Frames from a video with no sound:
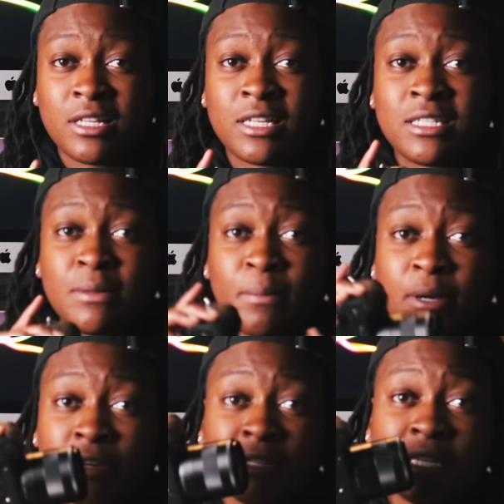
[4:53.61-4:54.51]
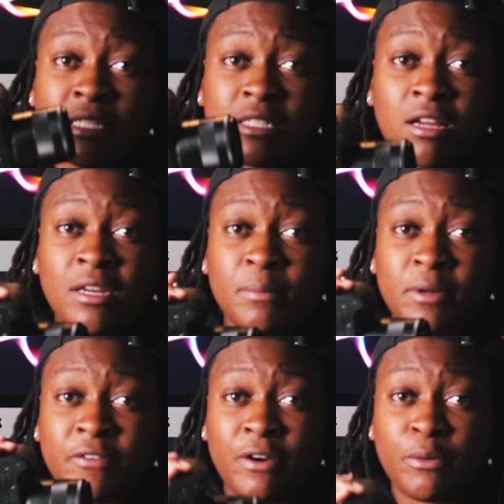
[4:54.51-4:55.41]
This is a bigger lens on it,
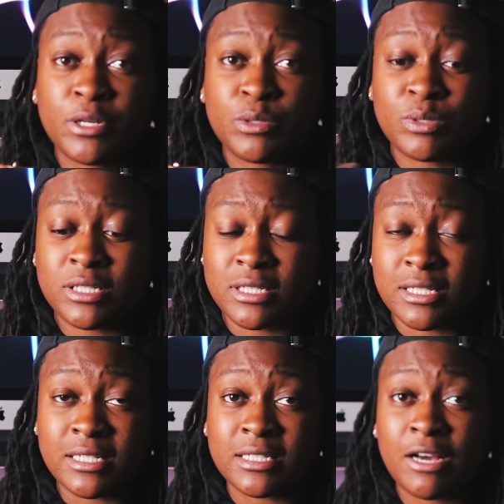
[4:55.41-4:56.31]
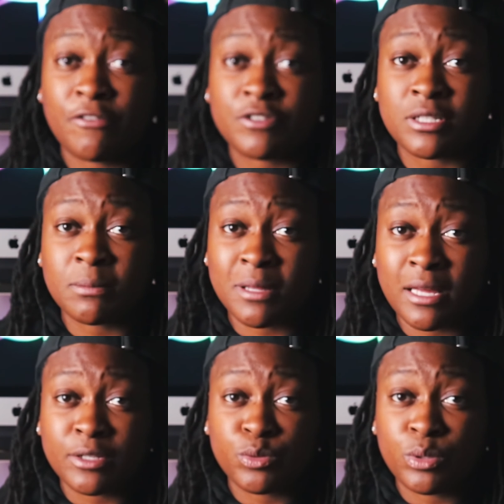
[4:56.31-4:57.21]
but if I were to switch this lens out for something
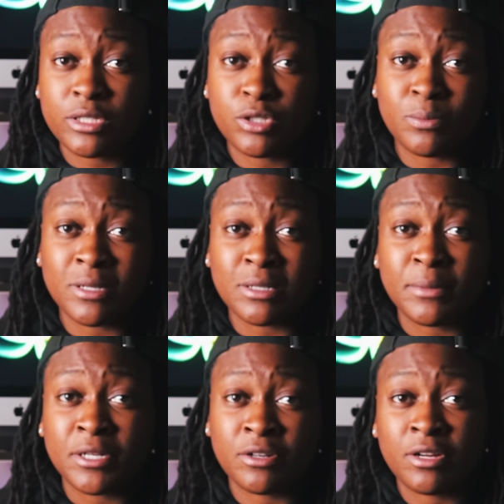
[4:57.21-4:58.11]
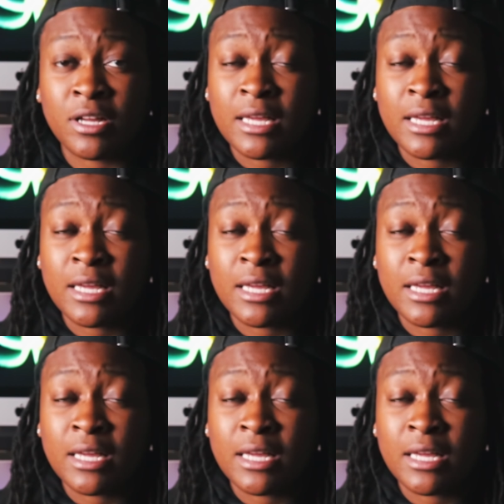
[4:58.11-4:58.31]
like a 22mm,